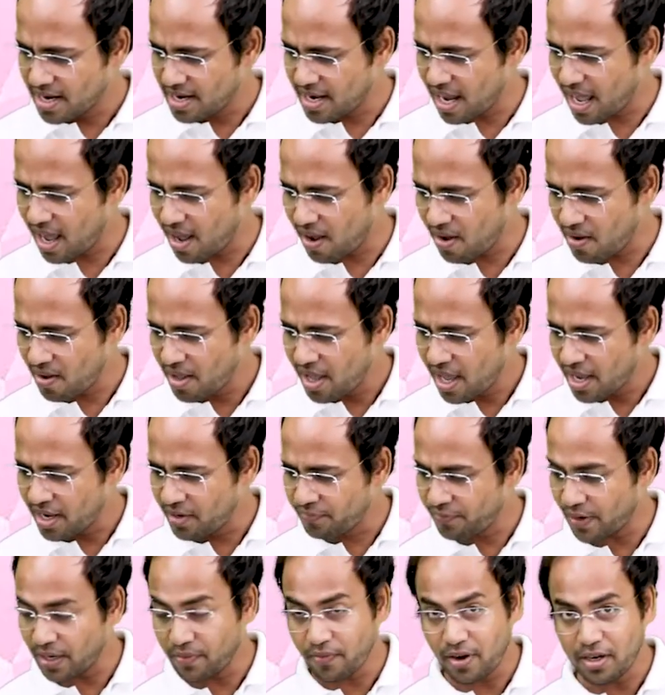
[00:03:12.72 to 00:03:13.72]
Now,
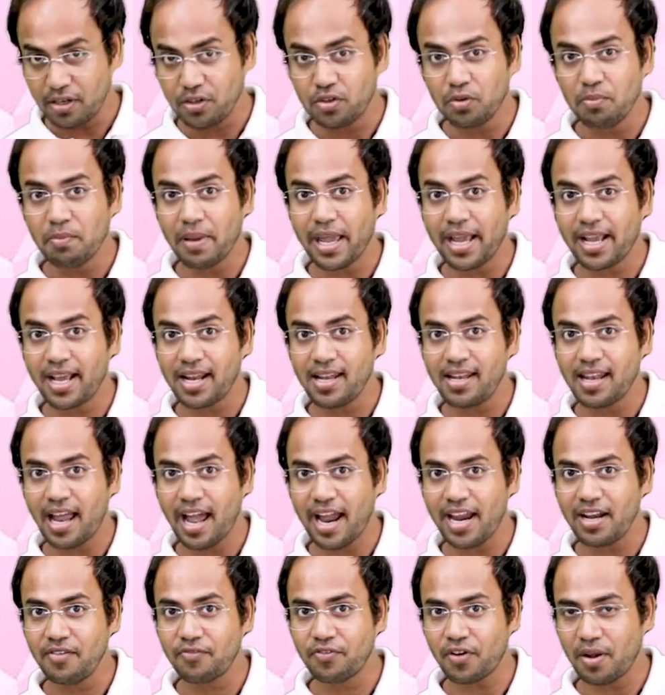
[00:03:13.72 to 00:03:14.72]
if I want to make a
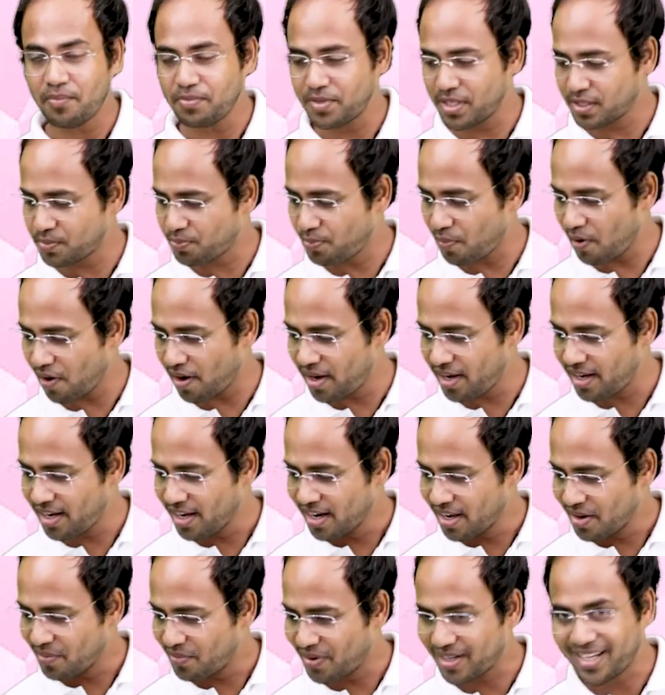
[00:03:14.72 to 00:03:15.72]
line from this point,
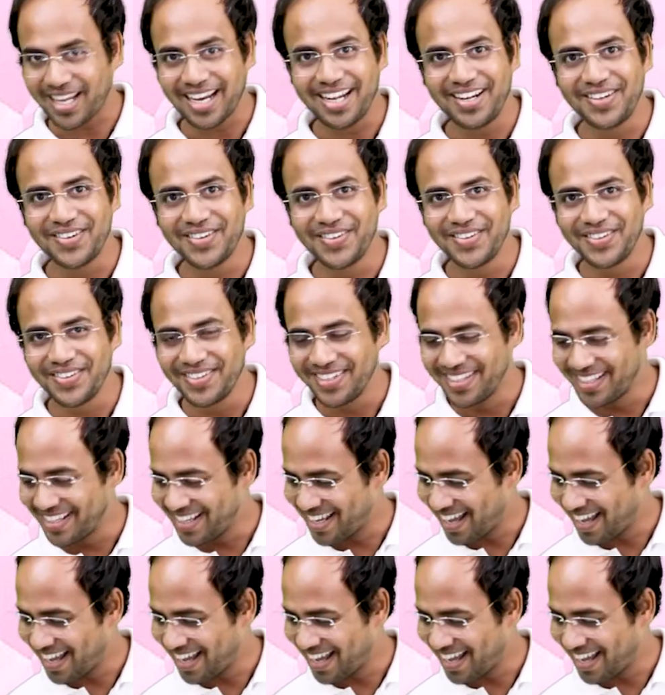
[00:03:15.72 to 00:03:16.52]
what I do?